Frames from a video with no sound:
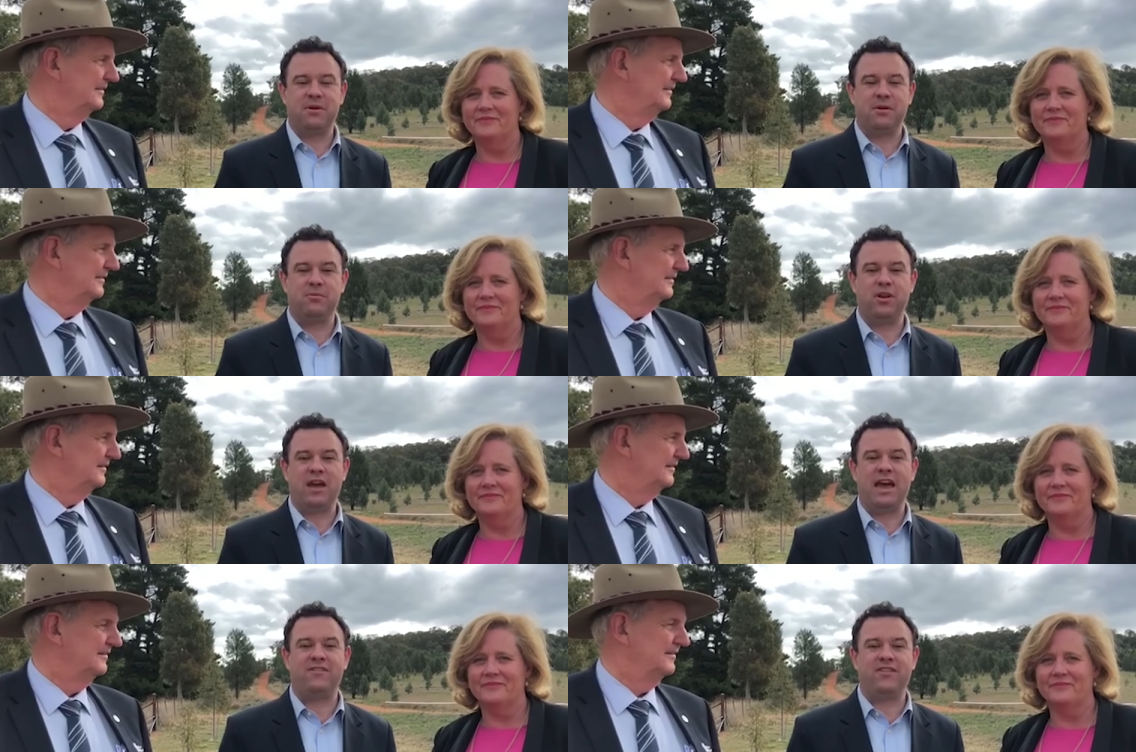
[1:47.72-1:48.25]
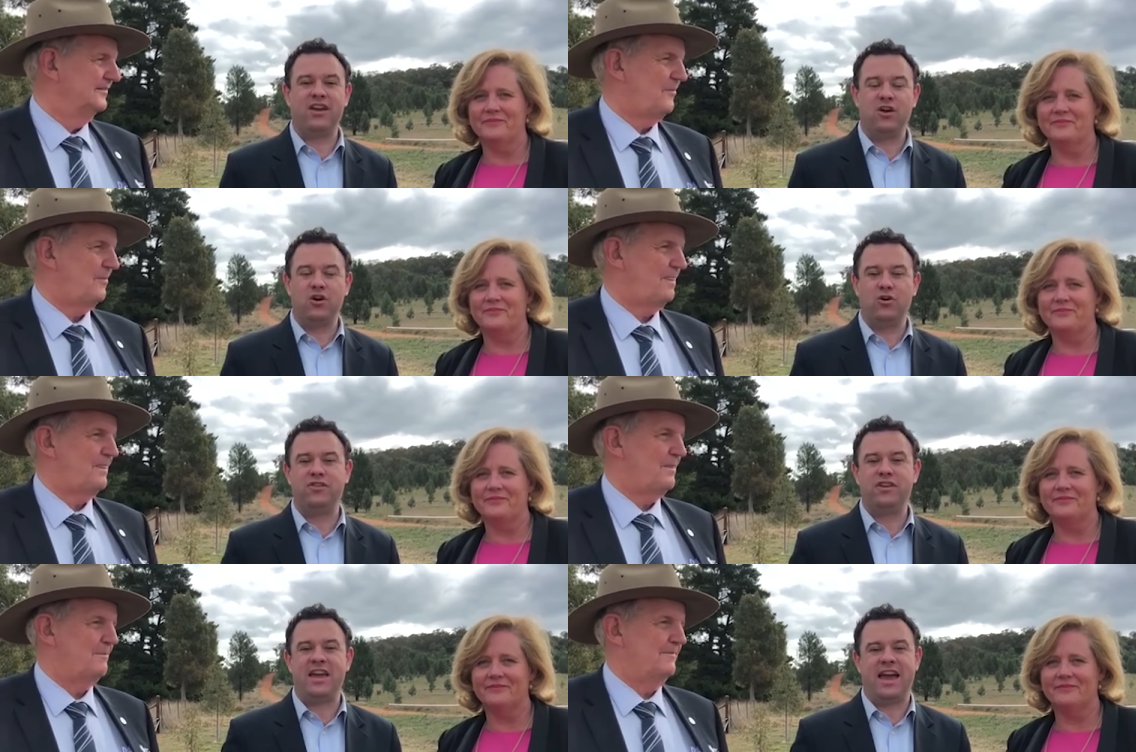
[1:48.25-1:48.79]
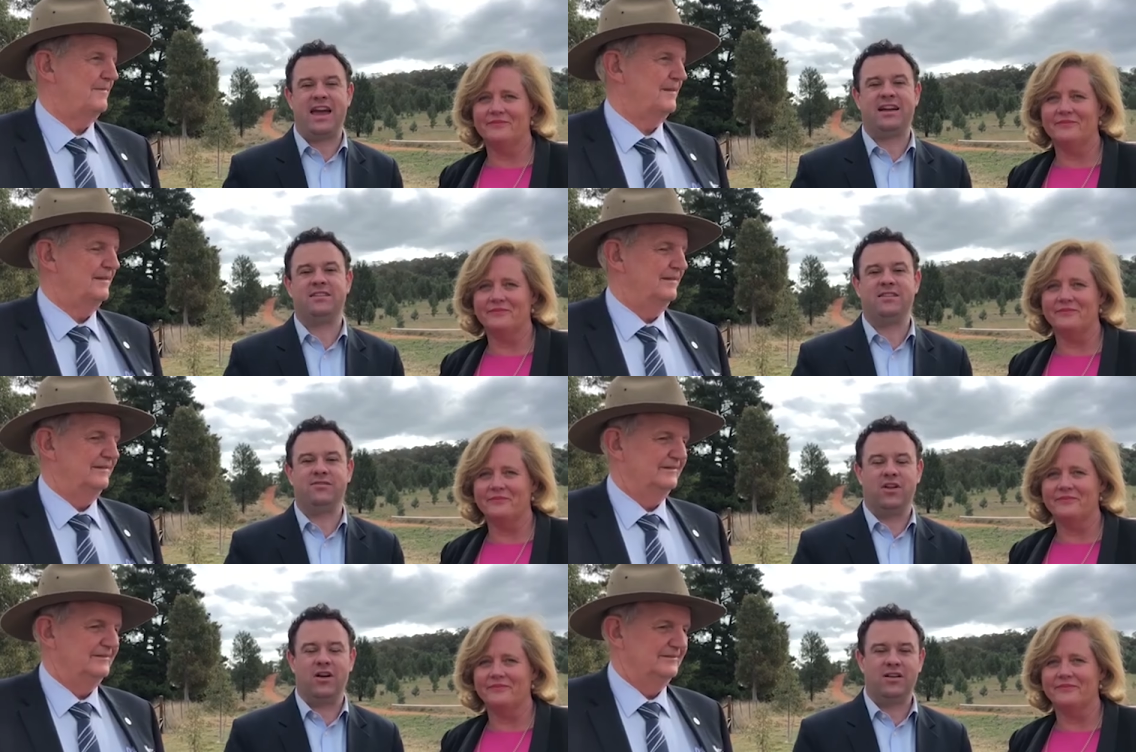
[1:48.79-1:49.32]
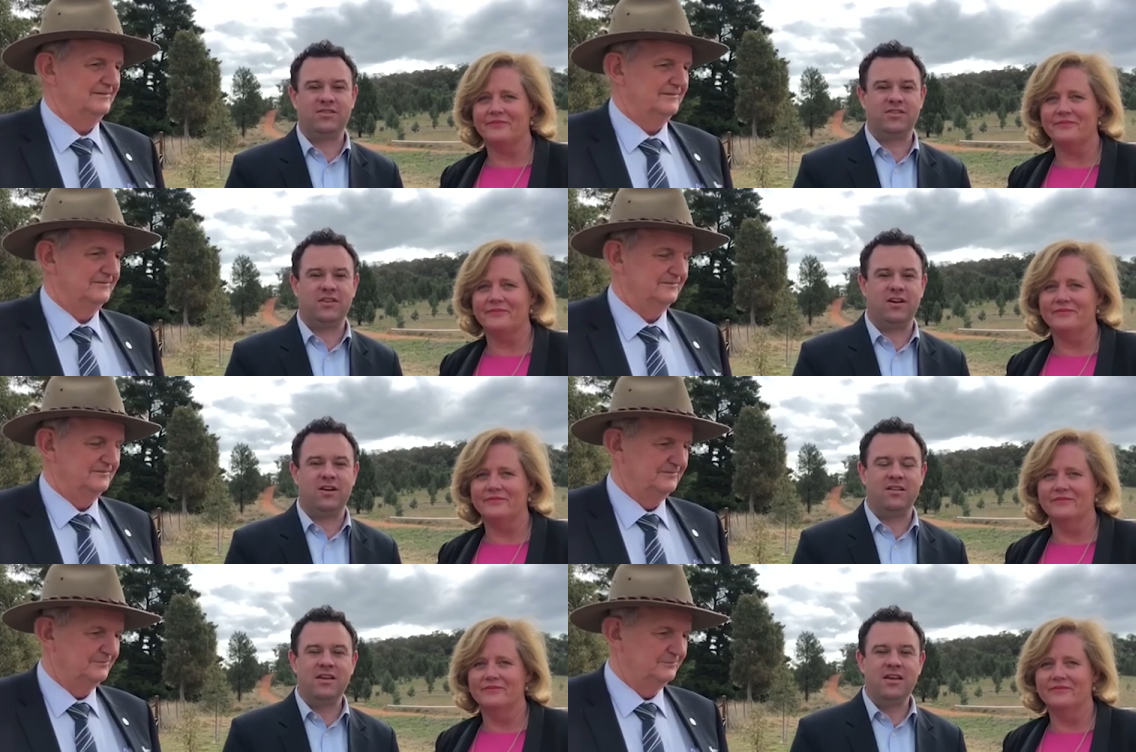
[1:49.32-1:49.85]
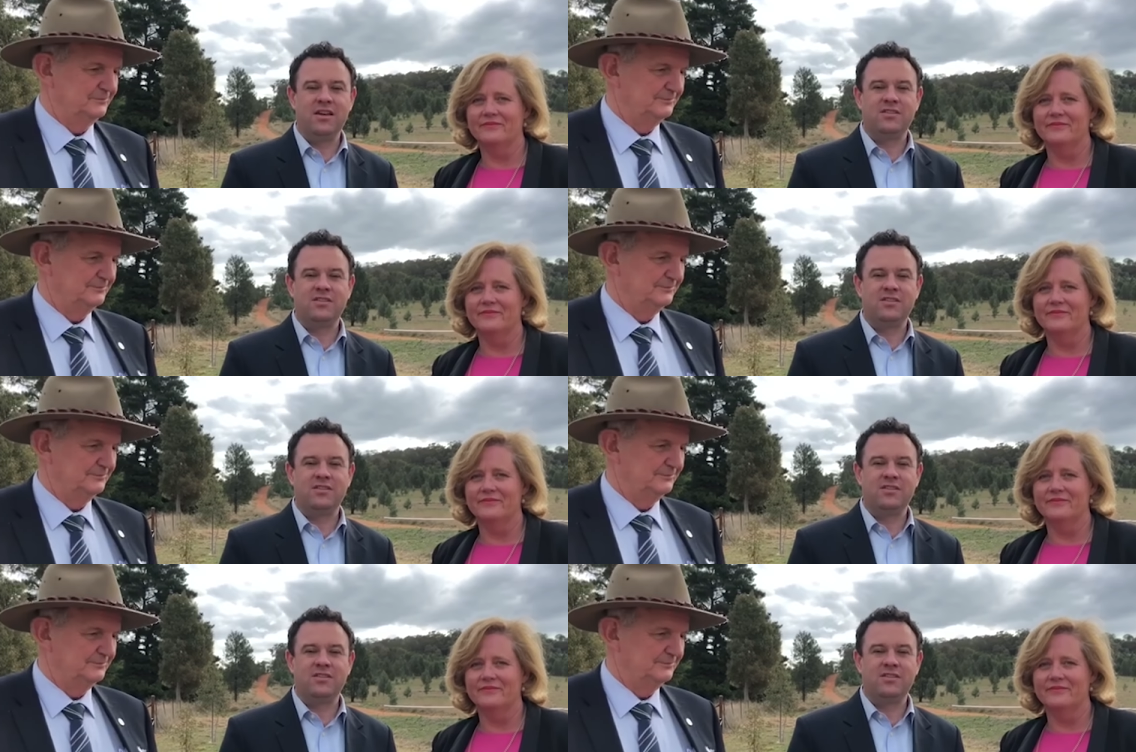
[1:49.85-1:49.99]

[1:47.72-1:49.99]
Speaker 1: people to have a healthy, active lifestyle.